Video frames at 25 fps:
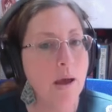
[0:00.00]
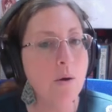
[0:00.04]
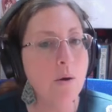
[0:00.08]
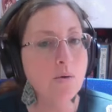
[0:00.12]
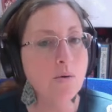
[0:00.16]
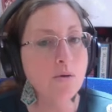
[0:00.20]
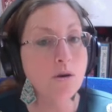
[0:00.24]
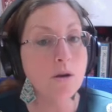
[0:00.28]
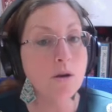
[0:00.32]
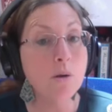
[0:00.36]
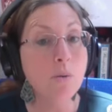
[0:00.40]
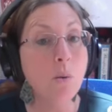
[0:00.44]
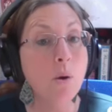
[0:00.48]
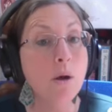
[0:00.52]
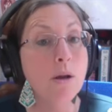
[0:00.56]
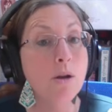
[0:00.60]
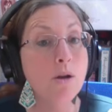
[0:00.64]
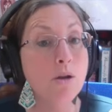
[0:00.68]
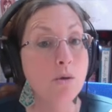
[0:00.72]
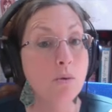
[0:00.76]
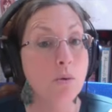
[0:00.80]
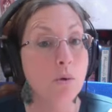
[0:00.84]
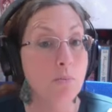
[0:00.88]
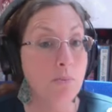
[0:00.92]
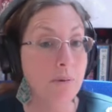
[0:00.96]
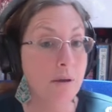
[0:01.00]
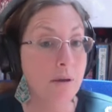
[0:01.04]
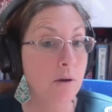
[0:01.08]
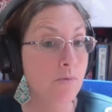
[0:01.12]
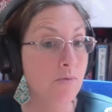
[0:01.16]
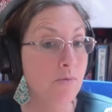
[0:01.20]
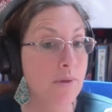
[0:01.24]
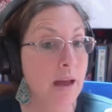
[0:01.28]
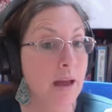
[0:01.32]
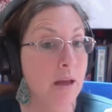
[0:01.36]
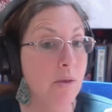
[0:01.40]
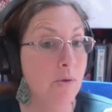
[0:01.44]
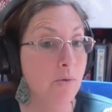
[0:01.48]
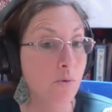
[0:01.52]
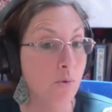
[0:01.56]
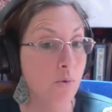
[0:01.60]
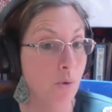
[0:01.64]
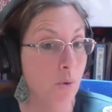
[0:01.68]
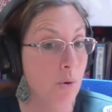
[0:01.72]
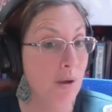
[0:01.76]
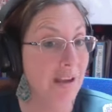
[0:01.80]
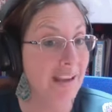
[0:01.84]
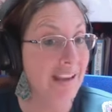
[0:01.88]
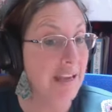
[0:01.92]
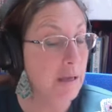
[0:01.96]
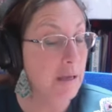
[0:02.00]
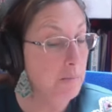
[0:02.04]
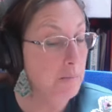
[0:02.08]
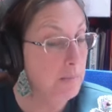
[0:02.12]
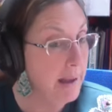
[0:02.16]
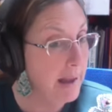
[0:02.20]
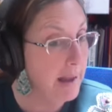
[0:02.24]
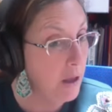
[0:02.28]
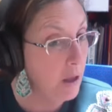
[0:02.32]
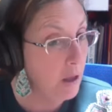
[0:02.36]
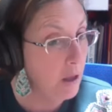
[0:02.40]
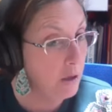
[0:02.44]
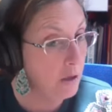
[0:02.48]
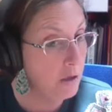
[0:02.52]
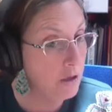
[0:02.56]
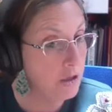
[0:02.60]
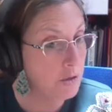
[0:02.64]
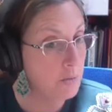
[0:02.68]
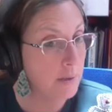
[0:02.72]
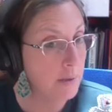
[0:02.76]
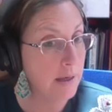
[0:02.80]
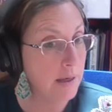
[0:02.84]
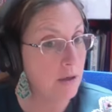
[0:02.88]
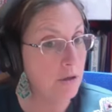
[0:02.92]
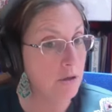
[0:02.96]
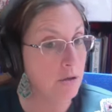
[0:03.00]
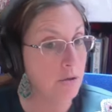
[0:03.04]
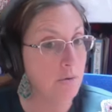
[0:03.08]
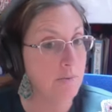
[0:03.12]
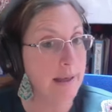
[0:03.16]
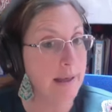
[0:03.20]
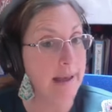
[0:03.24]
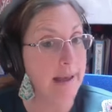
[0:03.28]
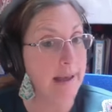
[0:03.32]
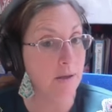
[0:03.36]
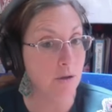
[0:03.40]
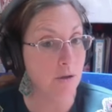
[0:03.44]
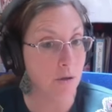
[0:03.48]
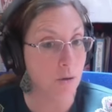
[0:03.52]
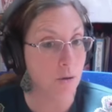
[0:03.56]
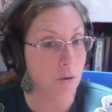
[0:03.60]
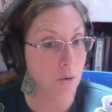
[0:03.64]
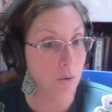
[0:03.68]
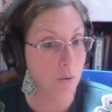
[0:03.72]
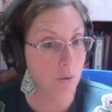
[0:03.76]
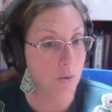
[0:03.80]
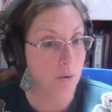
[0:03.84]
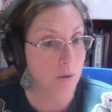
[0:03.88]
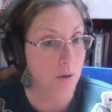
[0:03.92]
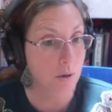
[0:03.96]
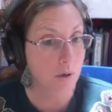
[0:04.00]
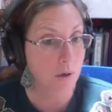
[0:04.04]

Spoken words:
or do you want to do a bit of that through email? Because we could do that too.